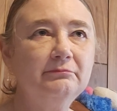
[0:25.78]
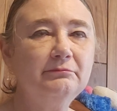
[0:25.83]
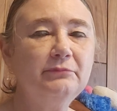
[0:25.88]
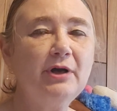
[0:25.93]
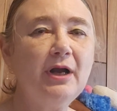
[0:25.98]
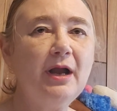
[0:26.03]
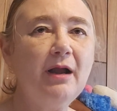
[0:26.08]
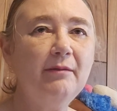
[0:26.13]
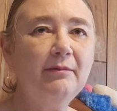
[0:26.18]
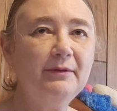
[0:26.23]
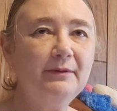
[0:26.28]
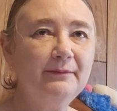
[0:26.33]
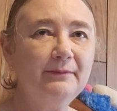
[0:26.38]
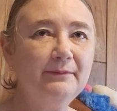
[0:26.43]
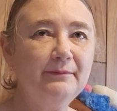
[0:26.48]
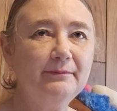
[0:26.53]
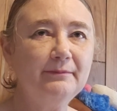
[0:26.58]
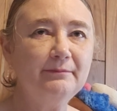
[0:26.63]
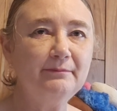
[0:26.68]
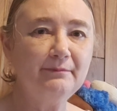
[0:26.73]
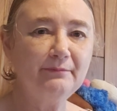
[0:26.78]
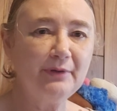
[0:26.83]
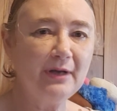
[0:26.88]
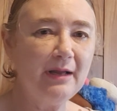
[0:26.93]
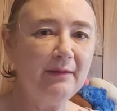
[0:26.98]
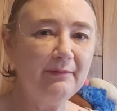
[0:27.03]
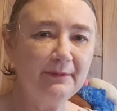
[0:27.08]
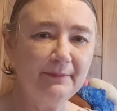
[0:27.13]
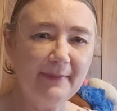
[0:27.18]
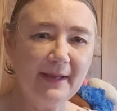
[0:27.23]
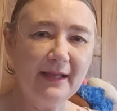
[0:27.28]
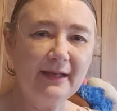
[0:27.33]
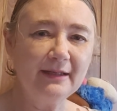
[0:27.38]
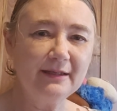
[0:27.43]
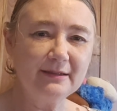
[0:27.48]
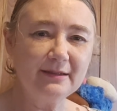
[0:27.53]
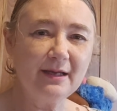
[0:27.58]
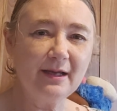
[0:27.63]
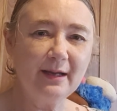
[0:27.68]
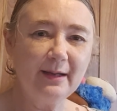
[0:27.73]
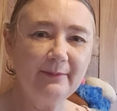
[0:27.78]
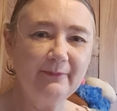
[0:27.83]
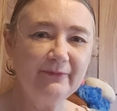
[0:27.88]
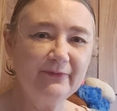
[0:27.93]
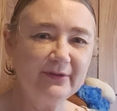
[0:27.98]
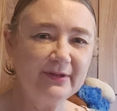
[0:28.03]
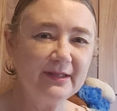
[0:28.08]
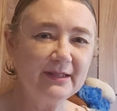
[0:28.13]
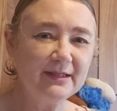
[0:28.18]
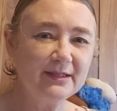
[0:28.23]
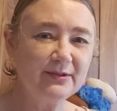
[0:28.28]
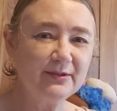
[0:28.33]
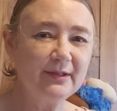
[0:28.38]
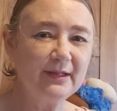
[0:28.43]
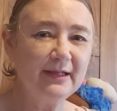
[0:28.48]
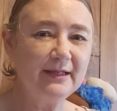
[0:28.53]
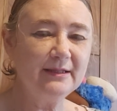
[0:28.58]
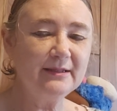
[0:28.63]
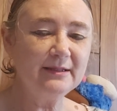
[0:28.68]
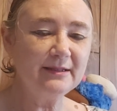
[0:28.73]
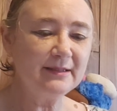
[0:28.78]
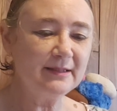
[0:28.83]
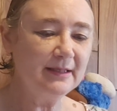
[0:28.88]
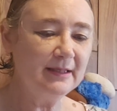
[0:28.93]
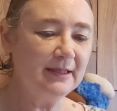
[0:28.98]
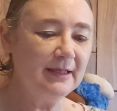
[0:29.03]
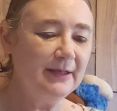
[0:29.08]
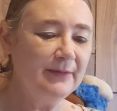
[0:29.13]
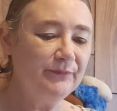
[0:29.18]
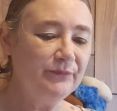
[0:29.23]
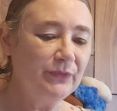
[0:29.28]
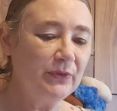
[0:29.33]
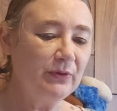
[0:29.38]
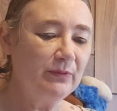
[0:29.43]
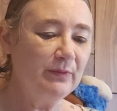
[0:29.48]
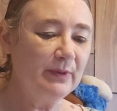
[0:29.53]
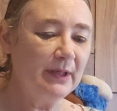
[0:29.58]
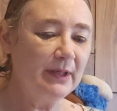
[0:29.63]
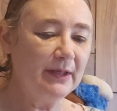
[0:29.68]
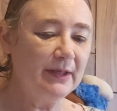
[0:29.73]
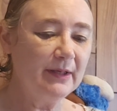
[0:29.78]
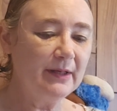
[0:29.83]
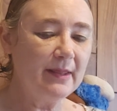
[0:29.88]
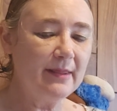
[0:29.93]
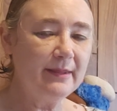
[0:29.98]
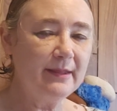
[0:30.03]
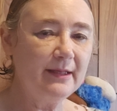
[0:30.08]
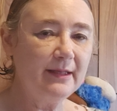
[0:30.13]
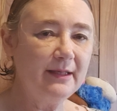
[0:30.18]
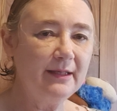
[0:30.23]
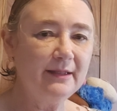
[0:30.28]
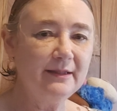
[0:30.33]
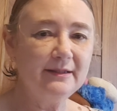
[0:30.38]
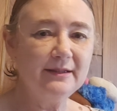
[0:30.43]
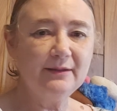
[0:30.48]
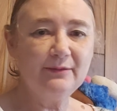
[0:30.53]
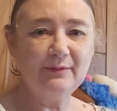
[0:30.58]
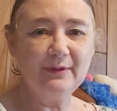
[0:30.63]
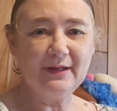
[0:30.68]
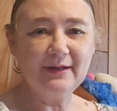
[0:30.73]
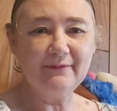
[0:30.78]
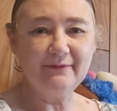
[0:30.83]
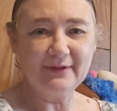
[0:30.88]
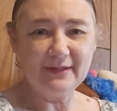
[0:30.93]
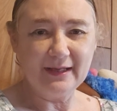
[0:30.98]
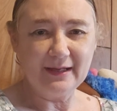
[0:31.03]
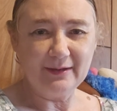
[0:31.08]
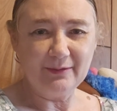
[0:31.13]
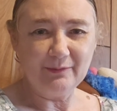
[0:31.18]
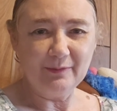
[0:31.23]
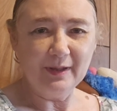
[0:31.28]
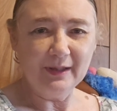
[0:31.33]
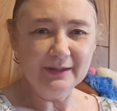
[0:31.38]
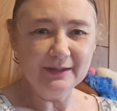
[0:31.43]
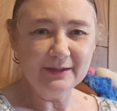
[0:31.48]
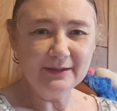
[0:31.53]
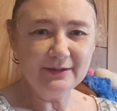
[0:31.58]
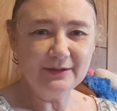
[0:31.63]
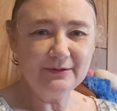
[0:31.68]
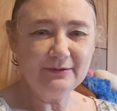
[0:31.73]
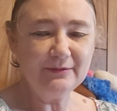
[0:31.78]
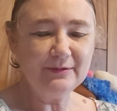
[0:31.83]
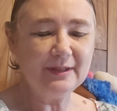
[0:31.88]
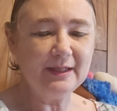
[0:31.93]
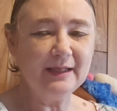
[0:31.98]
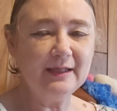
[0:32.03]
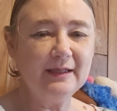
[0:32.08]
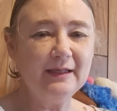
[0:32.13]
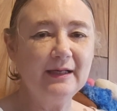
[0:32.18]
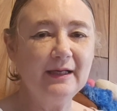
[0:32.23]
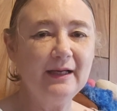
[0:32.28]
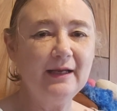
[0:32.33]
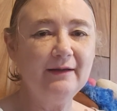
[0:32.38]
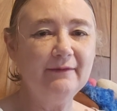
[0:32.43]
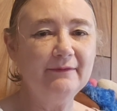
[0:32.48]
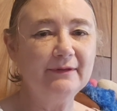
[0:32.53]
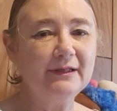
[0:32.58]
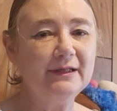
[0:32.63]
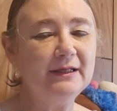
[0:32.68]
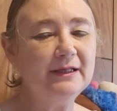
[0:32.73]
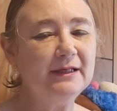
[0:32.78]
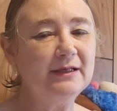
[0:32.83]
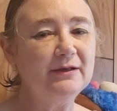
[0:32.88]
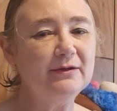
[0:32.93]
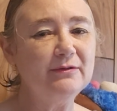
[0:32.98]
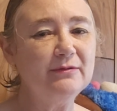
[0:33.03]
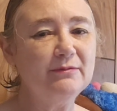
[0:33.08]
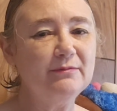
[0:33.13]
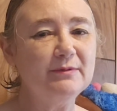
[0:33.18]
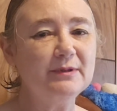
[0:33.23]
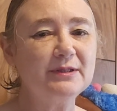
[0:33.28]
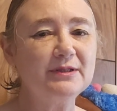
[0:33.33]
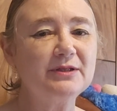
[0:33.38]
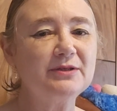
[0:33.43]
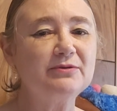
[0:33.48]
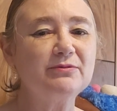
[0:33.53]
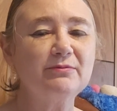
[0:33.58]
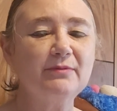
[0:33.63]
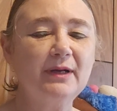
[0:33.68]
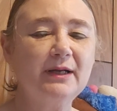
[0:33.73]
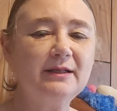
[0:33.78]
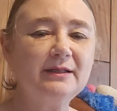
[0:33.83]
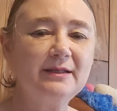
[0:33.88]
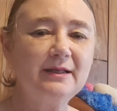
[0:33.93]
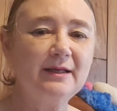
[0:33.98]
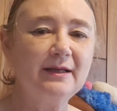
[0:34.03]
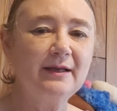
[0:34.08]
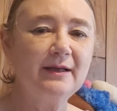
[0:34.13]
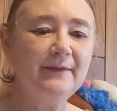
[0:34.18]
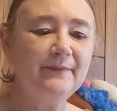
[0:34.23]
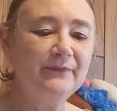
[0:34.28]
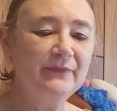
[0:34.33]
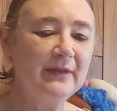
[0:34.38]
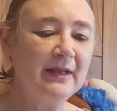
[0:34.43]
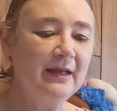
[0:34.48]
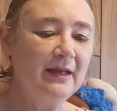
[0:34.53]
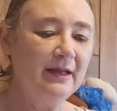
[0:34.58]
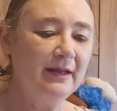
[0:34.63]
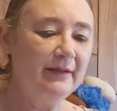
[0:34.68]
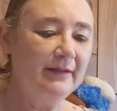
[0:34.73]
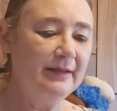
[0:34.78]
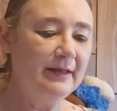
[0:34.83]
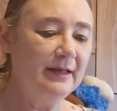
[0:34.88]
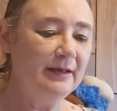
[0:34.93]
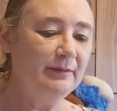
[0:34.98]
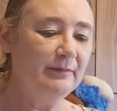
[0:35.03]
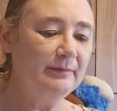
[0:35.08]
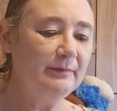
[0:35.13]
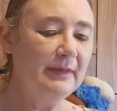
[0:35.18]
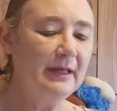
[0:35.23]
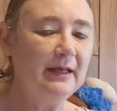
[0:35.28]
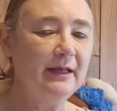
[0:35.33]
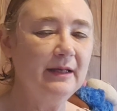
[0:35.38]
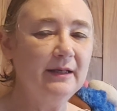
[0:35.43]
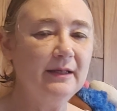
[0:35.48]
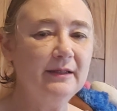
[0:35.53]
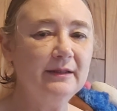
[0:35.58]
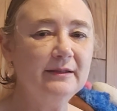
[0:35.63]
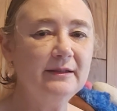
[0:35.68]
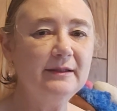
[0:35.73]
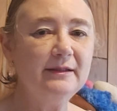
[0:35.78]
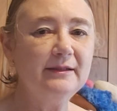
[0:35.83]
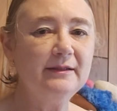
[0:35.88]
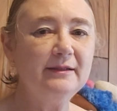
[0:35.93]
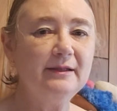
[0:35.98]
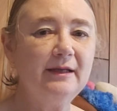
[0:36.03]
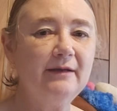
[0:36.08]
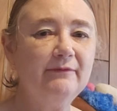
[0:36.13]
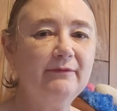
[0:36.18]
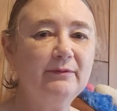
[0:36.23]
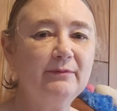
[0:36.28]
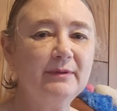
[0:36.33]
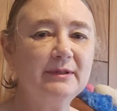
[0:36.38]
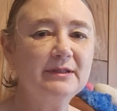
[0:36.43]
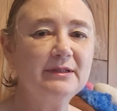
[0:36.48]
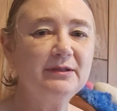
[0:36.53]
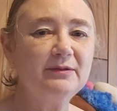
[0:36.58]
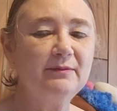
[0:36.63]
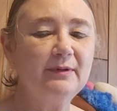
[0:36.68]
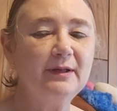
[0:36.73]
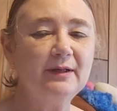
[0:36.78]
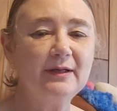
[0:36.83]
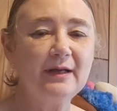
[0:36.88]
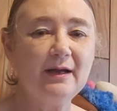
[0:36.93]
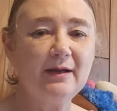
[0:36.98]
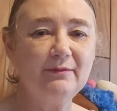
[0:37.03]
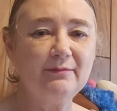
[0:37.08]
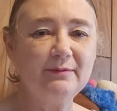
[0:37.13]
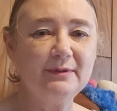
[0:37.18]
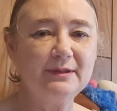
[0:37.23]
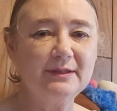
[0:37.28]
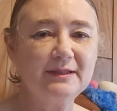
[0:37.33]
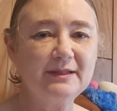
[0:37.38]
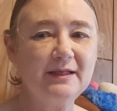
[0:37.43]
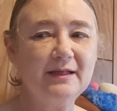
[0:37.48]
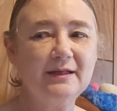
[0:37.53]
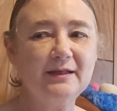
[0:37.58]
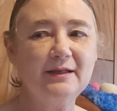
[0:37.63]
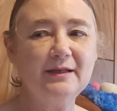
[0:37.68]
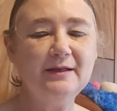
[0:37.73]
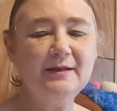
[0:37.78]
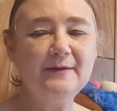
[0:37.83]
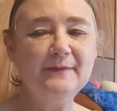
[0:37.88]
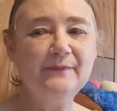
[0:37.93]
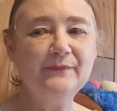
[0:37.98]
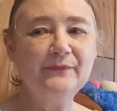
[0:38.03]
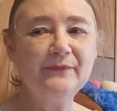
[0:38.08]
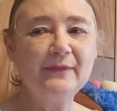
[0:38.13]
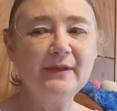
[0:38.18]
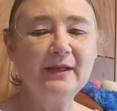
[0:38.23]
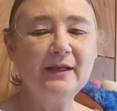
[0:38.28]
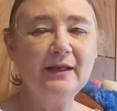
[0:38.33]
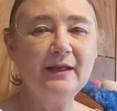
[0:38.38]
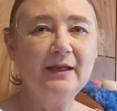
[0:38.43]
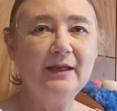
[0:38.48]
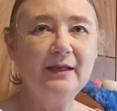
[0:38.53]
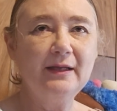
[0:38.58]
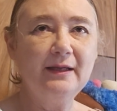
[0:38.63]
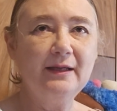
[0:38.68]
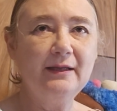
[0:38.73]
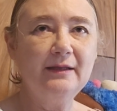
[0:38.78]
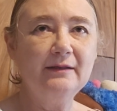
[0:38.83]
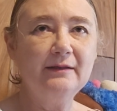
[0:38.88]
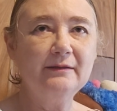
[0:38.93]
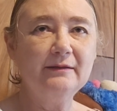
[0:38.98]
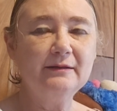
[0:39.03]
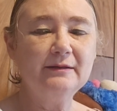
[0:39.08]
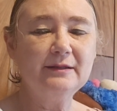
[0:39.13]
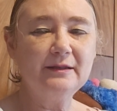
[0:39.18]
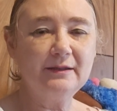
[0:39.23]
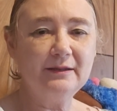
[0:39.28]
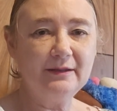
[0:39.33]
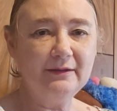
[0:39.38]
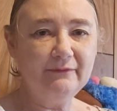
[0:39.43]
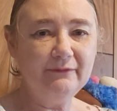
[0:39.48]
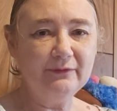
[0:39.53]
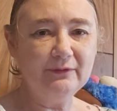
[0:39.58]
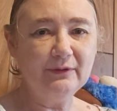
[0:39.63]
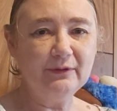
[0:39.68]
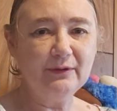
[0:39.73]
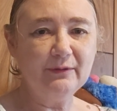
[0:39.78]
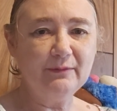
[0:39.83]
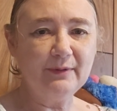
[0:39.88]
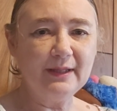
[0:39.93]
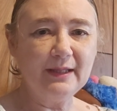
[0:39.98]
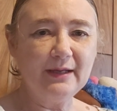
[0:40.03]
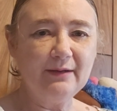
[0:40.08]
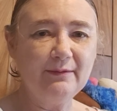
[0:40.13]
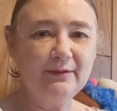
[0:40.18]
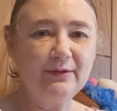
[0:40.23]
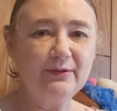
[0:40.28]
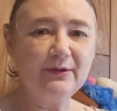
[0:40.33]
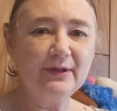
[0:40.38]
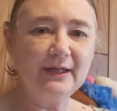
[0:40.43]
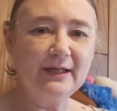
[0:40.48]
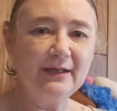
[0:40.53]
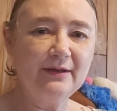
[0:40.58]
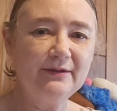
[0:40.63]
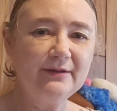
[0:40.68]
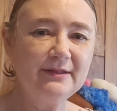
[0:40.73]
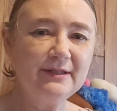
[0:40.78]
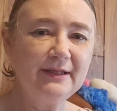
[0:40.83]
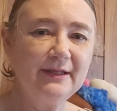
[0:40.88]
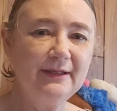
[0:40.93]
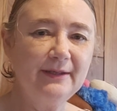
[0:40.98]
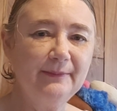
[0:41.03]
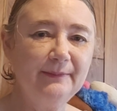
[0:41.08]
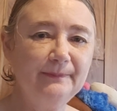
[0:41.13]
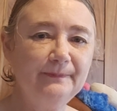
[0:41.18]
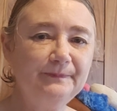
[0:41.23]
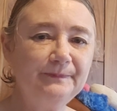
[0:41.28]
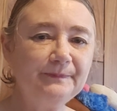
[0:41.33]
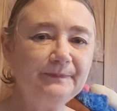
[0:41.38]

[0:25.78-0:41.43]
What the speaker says: problematic time for the Israelites where they did whatever they wanted to. They didn't have a king who was directing them, and every once in a while, God would send a deliverer when they would cry out to Him,